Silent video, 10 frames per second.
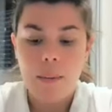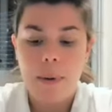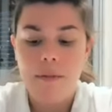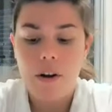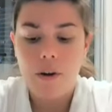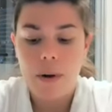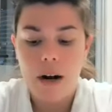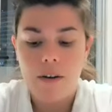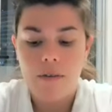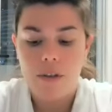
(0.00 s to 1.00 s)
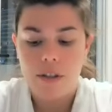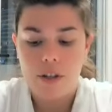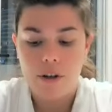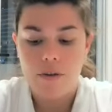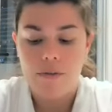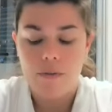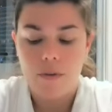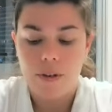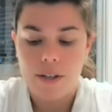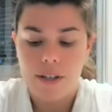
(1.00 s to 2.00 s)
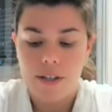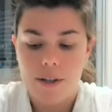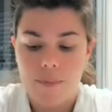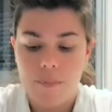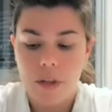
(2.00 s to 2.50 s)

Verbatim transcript: by very powerful external forces.